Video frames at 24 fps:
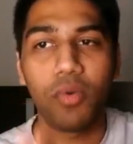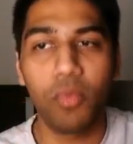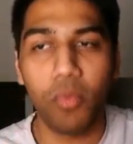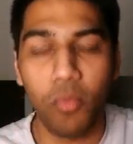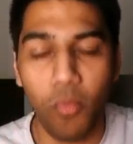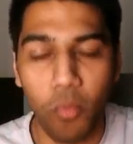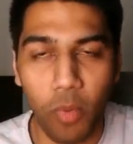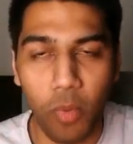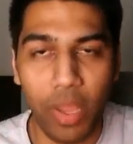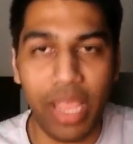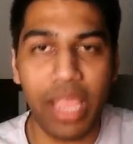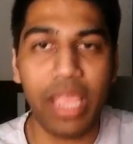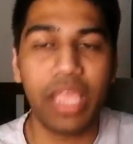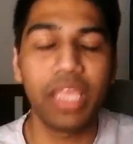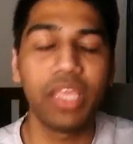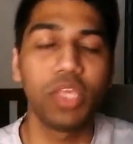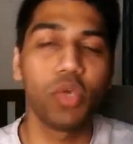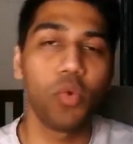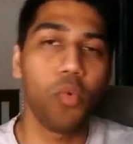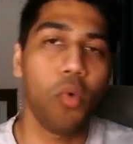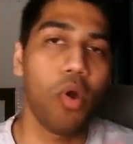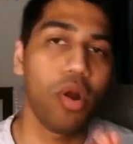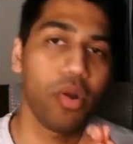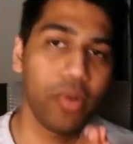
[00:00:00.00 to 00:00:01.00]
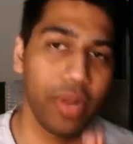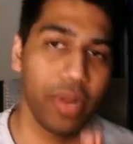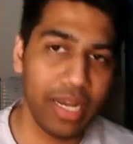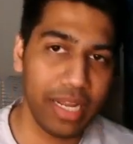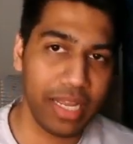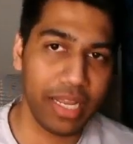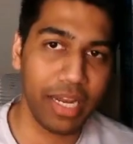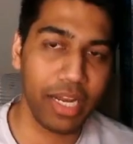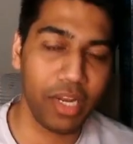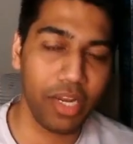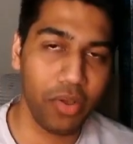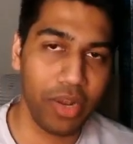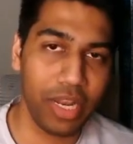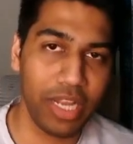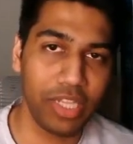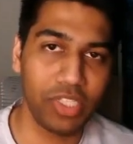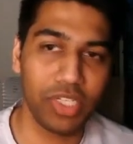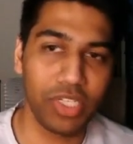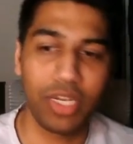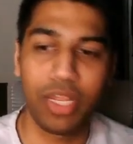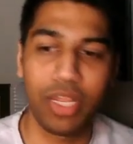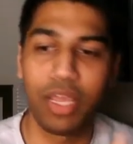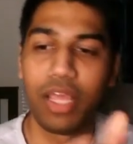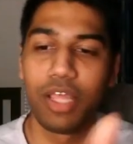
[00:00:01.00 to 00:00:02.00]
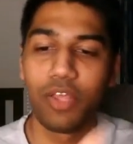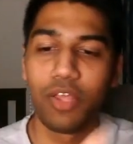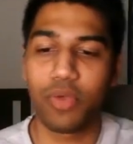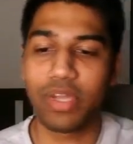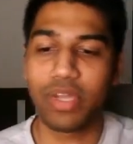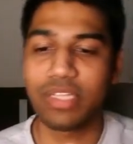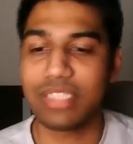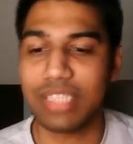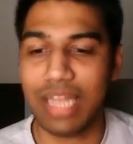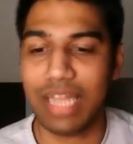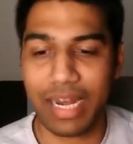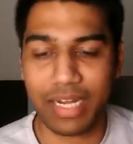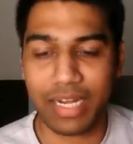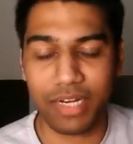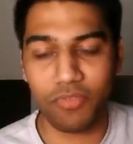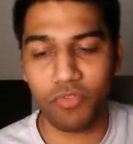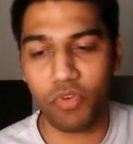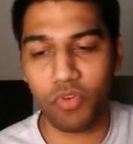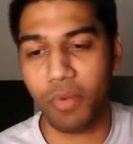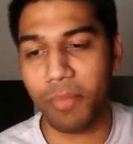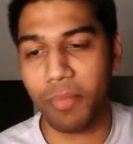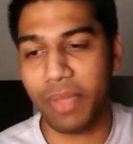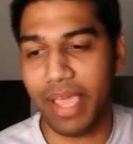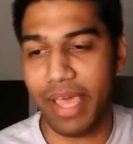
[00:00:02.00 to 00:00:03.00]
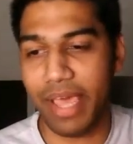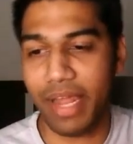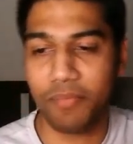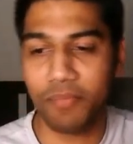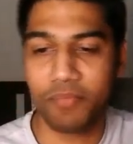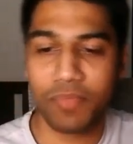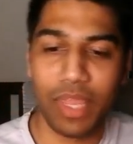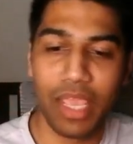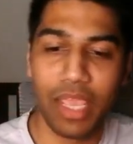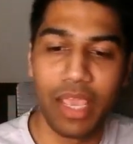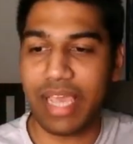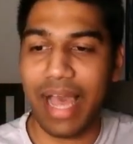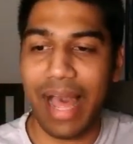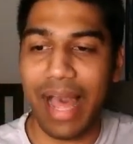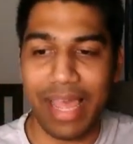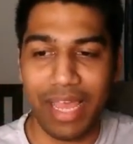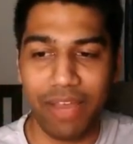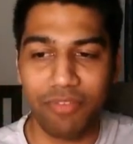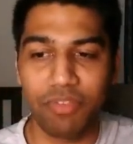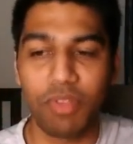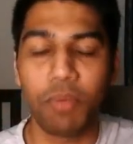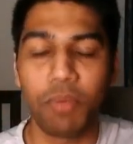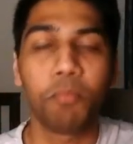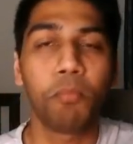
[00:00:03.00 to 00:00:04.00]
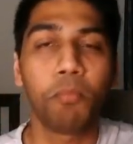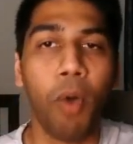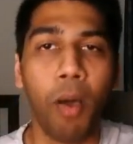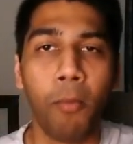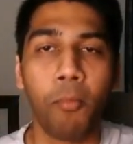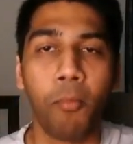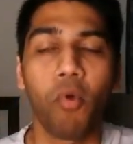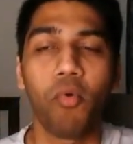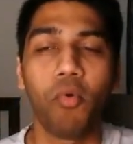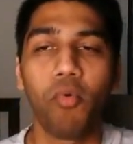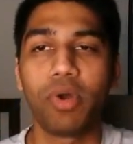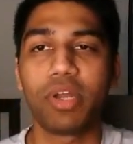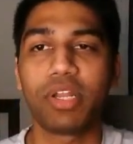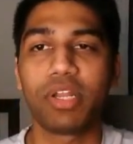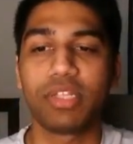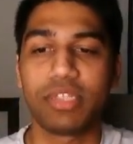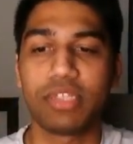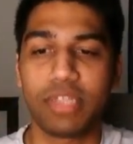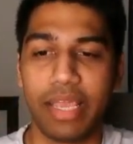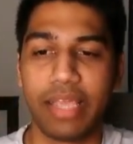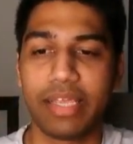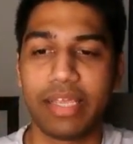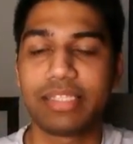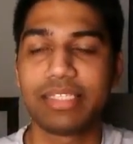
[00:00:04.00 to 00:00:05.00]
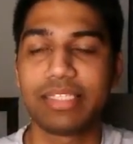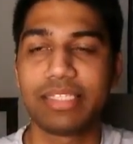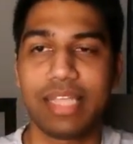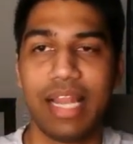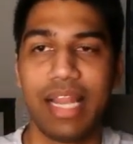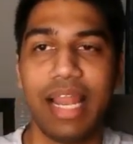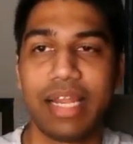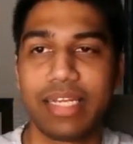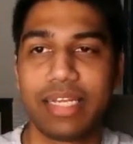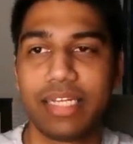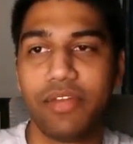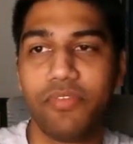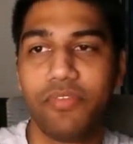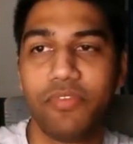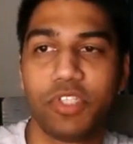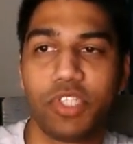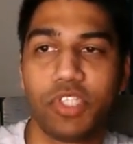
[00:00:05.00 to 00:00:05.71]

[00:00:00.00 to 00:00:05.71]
way you want to integrate your agent, you can select it from here. I have the popover thing selected, which